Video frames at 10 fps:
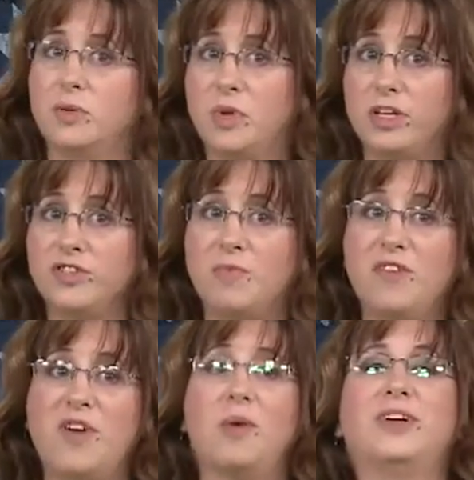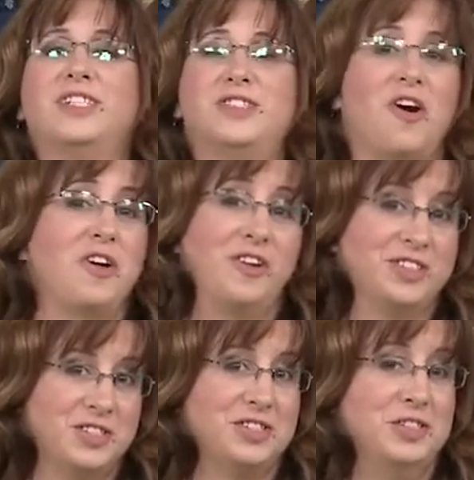sometimes if my fabric is dark, I'll
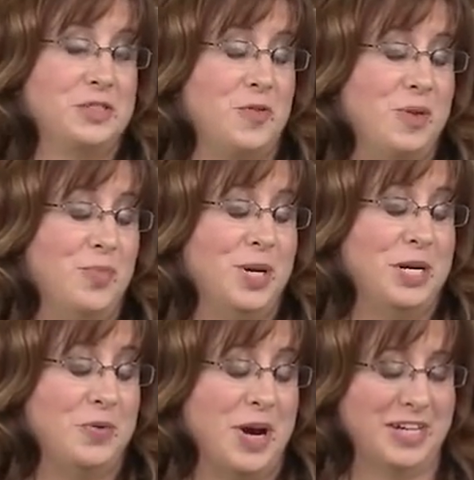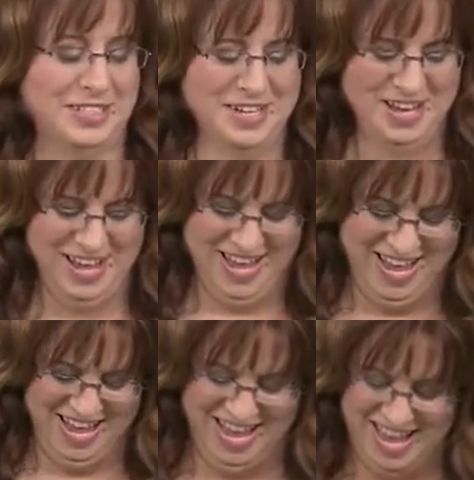still use a red pin anyways.
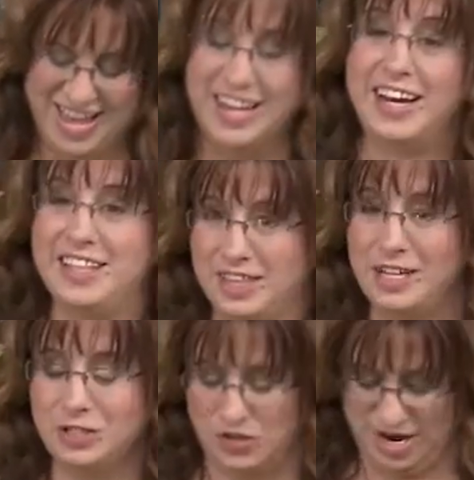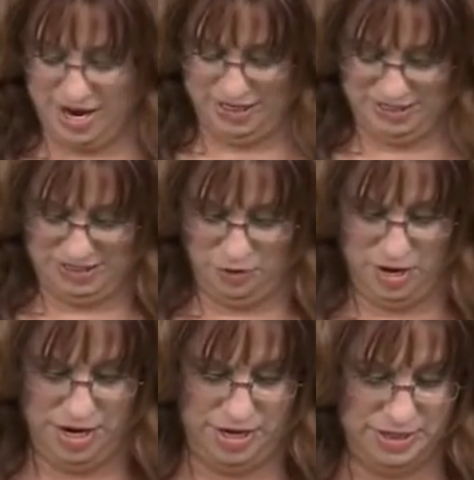Anything so that I can see
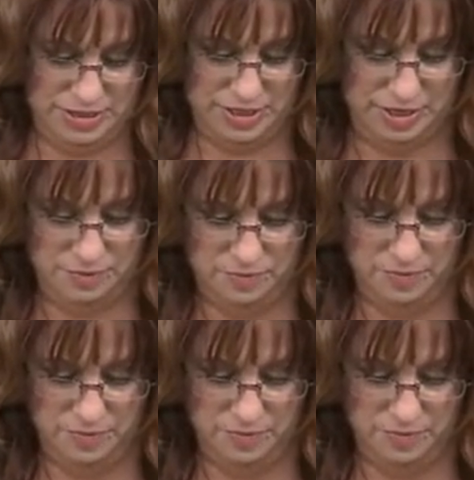what I need to see.